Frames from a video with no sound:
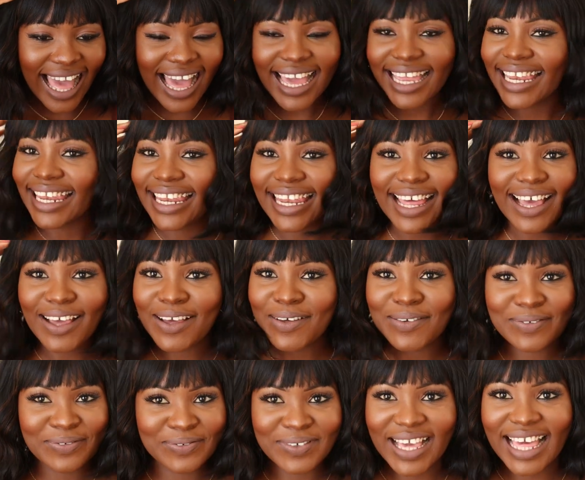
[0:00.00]
I
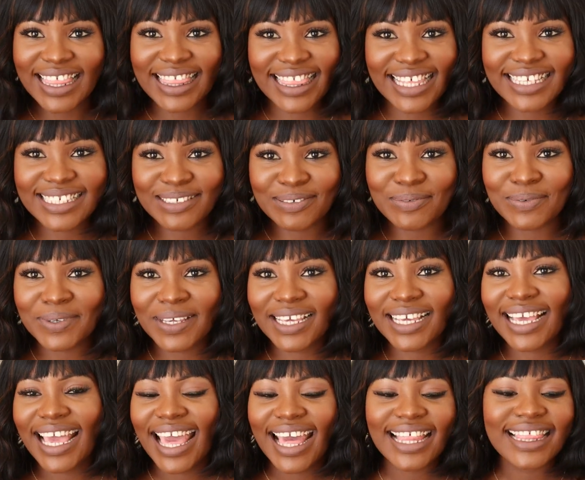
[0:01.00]
love this wig.